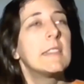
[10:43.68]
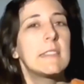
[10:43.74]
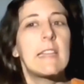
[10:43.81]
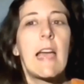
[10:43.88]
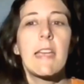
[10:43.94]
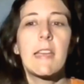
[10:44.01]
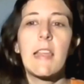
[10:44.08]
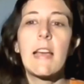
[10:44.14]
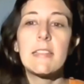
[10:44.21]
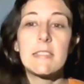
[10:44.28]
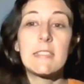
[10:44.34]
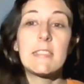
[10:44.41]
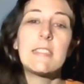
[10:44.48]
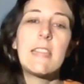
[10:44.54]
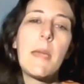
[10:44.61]
take that
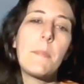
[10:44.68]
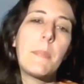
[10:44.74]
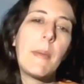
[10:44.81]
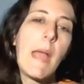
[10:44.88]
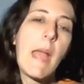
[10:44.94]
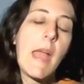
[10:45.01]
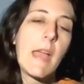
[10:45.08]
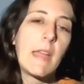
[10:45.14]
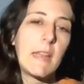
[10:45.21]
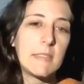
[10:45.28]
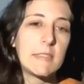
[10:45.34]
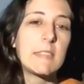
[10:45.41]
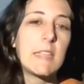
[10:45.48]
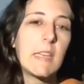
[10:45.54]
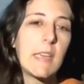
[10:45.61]
step and
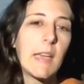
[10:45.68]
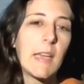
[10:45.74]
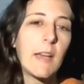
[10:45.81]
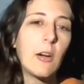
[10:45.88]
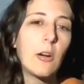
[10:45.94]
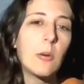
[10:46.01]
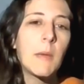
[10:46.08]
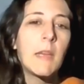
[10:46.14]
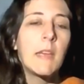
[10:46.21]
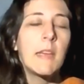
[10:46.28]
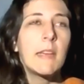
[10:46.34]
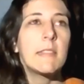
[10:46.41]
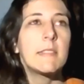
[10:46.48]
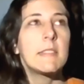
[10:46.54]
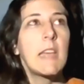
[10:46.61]
seek help.
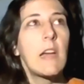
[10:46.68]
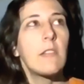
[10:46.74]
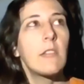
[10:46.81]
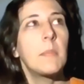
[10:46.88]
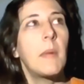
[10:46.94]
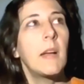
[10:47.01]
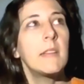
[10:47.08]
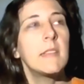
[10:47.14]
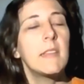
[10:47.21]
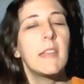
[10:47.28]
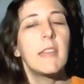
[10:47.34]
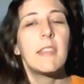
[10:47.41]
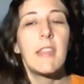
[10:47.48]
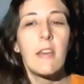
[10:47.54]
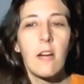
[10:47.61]
It's that reminder
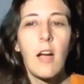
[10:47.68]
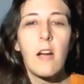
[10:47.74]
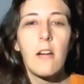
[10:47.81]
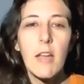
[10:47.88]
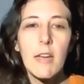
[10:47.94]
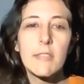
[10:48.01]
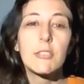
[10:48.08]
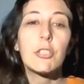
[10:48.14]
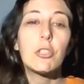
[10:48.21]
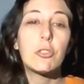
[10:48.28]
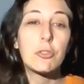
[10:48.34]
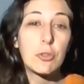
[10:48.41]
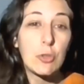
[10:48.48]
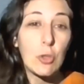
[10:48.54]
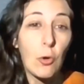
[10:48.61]
that there are actually
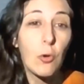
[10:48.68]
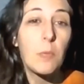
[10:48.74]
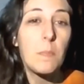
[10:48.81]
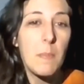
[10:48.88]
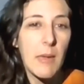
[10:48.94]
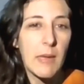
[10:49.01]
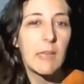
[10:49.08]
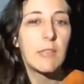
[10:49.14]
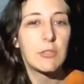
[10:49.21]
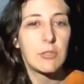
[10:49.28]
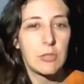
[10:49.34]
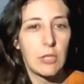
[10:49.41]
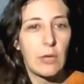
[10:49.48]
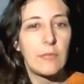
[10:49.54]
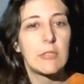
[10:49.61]
so many
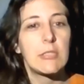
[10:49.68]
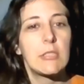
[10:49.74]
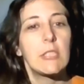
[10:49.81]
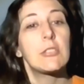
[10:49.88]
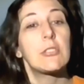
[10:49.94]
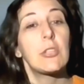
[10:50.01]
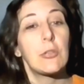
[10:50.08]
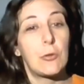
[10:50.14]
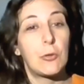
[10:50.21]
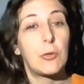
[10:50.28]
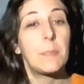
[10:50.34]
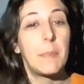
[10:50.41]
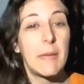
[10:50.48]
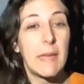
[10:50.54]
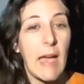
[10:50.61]
services that
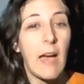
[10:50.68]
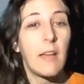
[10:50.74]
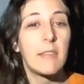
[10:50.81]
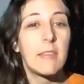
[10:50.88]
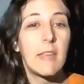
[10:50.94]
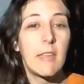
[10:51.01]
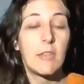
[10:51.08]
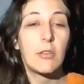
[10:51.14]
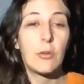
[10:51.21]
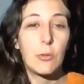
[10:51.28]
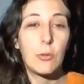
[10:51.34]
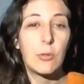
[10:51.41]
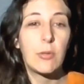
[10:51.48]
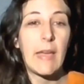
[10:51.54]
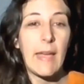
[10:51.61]
could be out there that
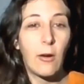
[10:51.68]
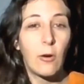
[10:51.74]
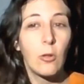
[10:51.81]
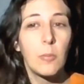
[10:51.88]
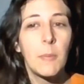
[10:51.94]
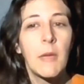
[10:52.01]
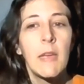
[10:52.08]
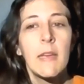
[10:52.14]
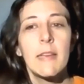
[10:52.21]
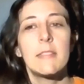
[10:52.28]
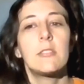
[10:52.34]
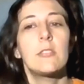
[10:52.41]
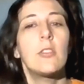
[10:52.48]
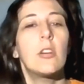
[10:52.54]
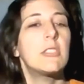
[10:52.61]
could help.
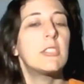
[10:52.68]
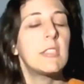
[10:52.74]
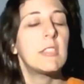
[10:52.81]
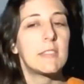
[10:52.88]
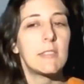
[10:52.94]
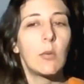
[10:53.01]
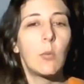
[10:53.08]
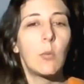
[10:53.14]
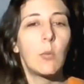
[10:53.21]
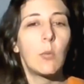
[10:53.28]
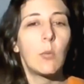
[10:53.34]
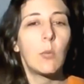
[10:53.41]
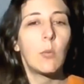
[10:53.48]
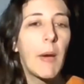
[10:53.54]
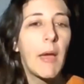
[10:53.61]
It's not just the
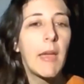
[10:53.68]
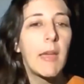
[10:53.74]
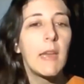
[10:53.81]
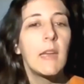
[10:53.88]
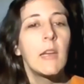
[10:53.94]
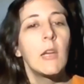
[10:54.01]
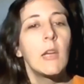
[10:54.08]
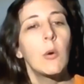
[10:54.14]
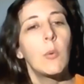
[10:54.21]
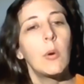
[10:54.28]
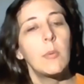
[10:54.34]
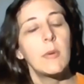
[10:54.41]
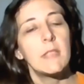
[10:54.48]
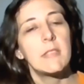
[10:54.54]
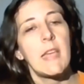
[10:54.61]
one pathway.
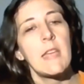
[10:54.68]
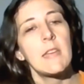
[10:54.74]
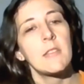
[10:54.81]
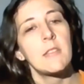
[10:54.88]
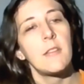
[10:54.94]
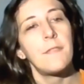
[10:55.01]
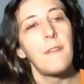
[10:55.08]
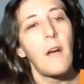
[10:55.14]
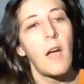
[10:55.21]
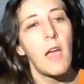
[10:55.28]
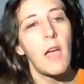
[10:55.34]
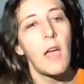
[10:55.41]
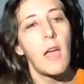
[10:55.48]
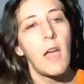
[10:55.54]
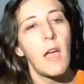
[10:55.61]
What we tend to
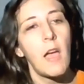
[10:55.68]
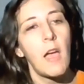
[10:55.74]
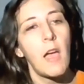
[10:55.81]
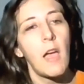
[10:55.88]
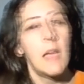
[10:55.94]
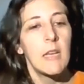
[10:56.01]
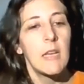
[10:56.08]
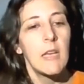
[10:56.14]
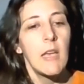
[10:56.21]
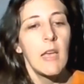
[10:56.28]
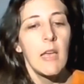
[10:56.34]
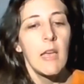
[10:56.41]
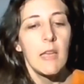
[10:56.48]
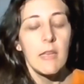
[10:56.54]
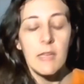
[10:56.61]
find is
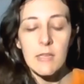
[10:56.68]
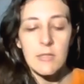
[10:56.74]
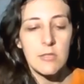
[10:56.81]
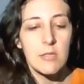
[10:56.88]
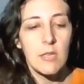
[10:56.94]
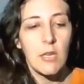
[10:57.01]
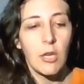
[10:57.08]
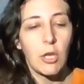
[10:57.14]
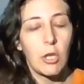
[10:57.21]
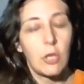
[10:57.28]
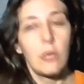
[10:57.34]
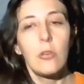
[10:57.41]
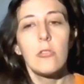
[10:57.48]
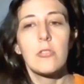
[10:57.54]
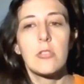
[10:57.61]
it's a
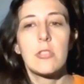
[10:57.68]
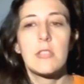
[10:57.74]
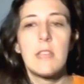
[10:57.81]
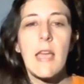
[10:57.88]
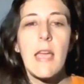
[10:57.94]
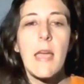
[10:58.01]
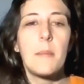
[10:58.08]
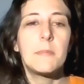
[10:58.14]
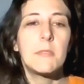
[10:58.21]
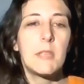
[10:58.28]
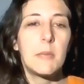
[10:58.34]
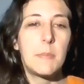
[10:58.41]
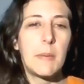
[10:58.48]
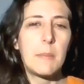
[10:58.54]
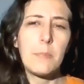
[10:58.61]
huge step
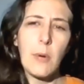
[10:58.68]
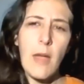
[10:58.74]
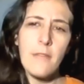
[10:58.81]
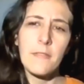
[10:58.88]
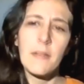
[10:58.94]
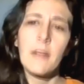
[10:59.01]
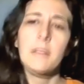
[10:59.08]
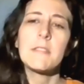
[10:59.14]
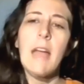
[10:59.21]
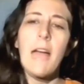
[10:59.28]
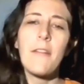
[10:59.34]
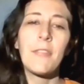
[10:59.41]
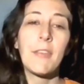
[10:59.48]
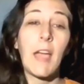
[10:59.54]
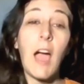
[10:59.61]
to be brave enough to
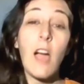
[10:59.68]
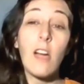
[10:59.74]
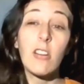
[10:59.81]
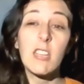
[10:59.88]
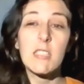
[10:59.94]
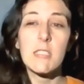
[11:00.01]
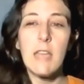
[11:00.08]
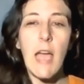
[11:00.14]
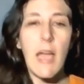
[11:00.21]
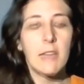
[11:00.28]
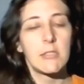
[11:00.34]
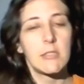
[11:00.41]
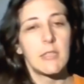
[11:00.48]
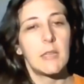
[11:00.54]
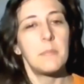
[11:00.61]
have the courage to
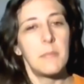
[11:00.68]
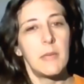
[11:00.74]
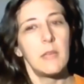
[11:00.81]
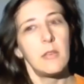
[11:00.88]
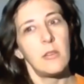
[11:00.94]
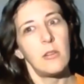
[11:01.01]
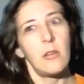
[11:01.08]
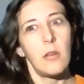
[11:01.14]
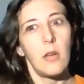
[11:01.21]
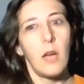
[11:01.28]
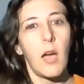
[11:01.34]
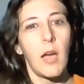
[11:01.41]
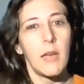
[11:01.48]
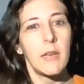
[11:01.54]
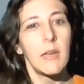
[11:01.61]
actually admit,
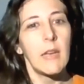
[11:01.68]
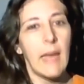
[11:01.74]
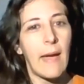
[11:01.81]
I need